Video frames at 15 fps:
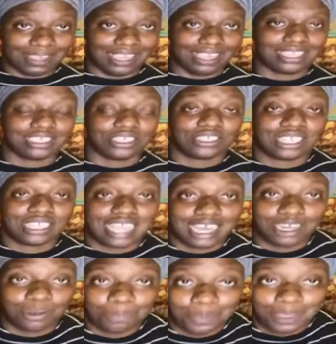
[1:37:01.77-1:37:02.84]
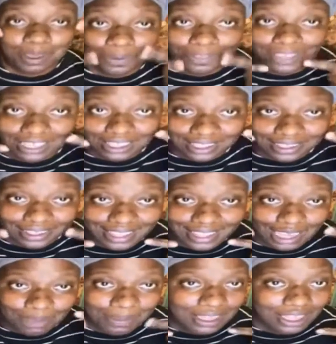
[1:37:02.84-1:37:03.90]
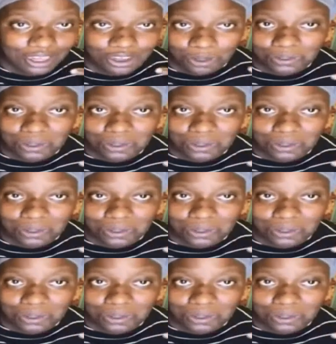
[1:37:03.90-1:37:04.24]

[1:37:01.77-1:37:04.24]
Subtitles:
because there's a lot of people that look like me that don't